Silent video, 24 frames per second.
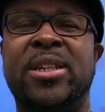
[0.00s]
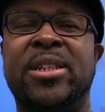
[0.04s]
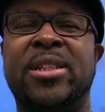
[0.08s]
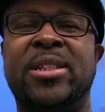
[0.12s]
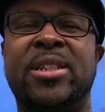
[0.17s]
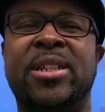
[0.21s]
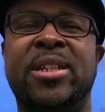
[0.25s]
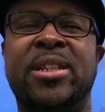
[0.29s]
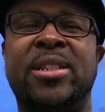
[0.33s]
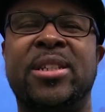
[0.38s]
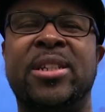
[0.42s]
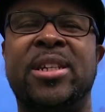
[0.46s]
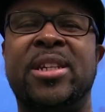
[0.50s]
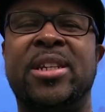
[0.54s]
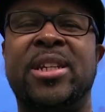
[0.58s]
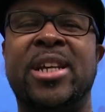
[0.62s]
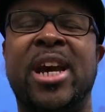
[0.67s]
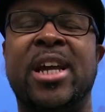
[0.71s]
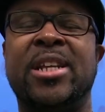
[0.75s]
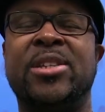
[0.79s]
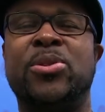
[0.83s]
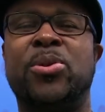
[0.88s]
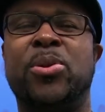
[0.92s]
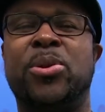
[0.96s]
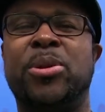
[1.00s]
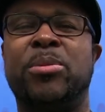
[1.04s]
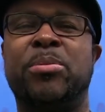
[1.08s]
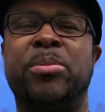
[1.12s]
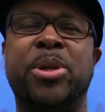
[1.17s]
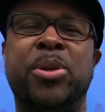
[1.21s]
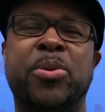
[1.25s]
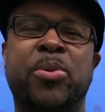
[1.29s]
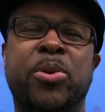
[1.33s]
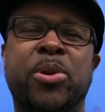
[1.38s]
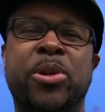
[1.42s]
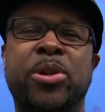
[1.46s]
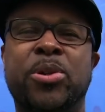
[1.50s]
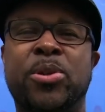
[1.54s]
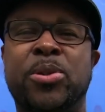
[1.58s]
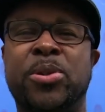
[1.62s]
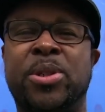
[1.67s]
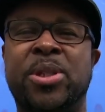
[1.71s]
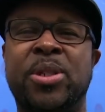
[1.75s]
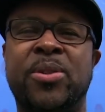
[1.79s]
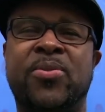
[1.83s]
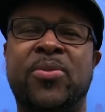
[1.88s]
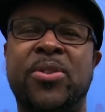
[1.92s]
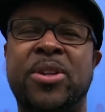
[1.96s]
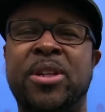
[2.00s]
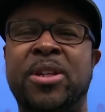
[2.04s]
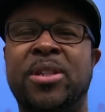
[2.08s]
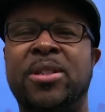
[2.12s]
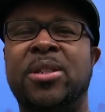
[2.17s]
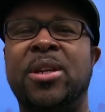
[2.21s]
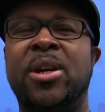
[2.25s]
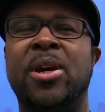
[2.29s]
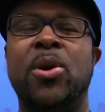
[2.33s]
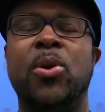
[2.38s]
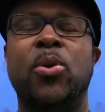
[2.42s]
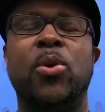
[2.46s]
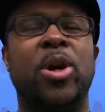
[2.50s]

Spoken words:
And that's going to be where you'll see Phoenix.